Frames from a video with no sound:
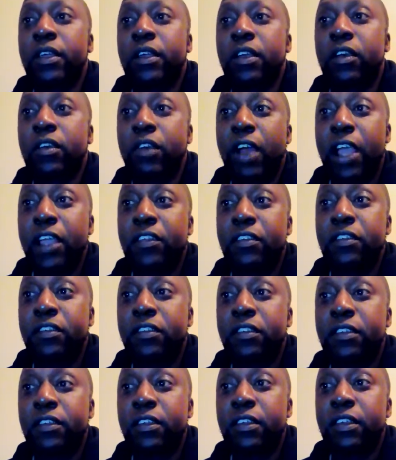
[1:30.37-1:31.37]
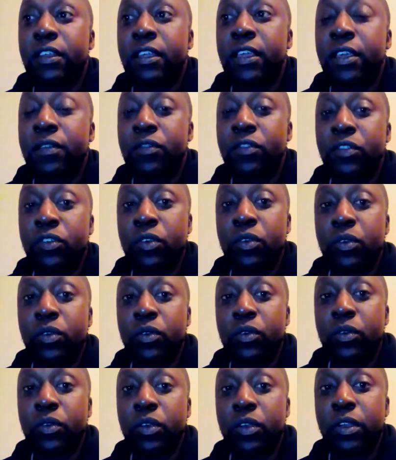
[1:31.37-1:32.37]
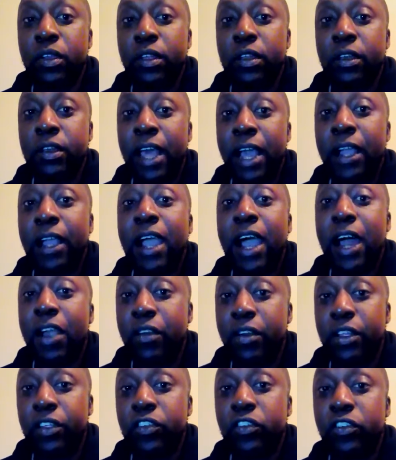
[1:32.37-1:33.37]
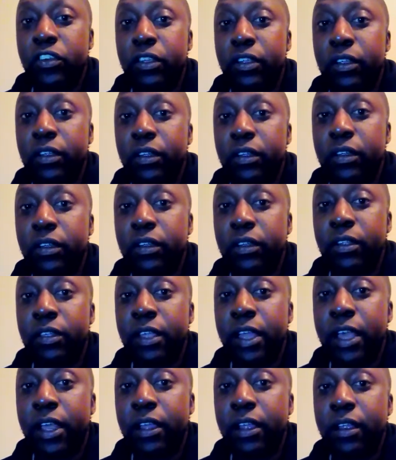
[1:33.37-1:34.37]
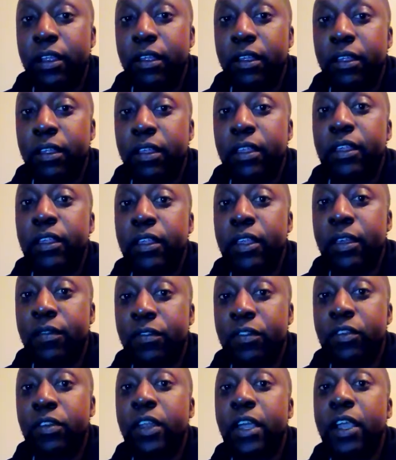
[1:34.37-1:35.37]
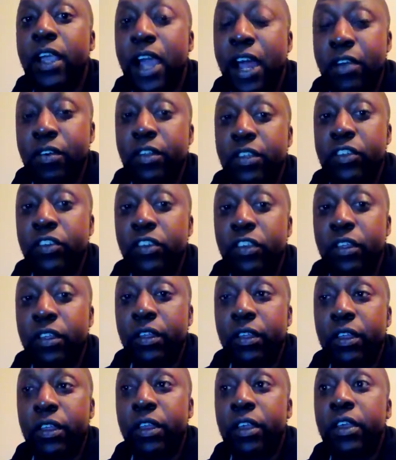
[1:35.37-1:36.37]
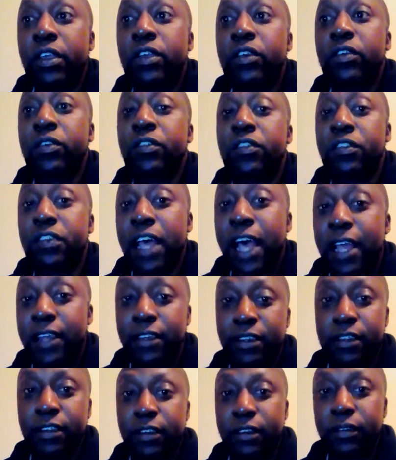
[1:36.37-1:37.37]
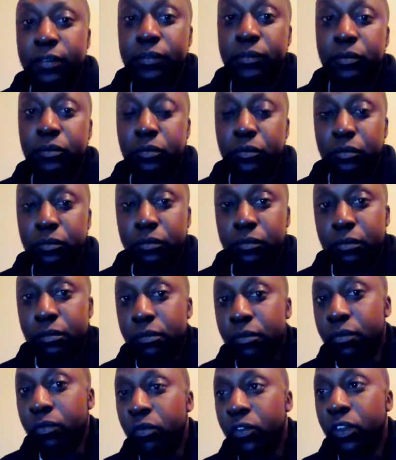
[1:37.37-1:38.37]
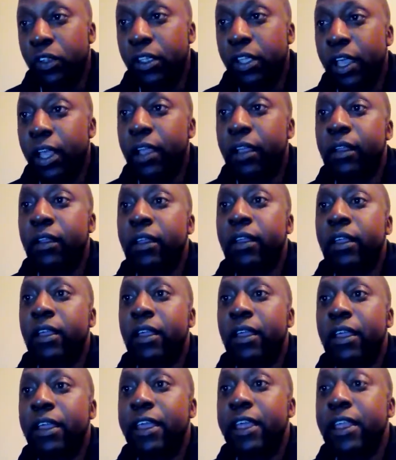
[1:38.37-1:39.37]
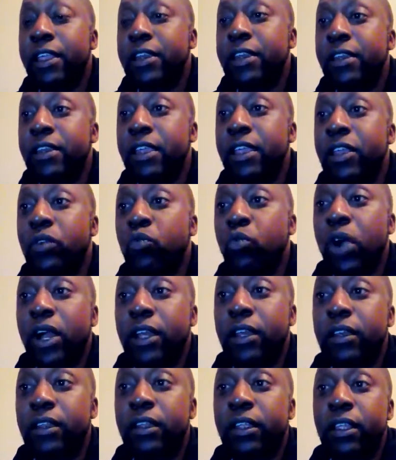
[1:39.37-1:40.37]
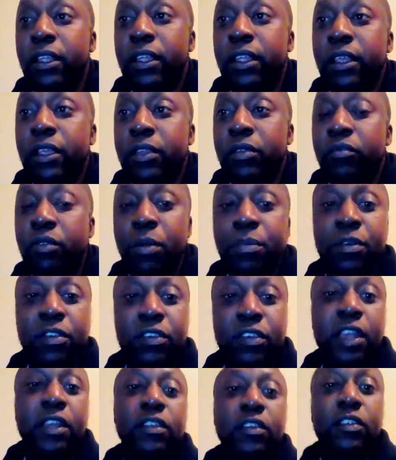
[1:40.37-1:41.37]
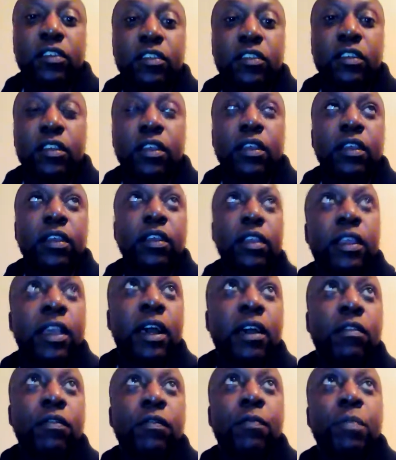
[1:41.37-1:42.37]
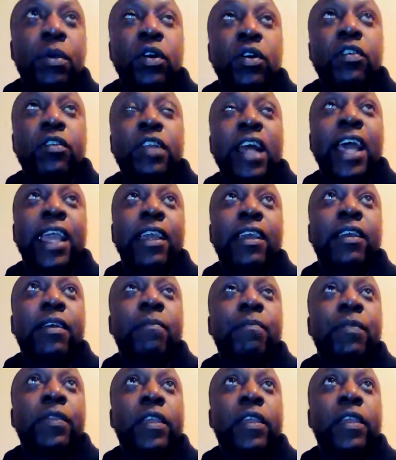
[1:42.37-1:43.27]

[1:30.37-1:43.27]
Christ gives you that courage. Yeah, gives you the courage to stand. Yeah, in what he represents. Yeah, because like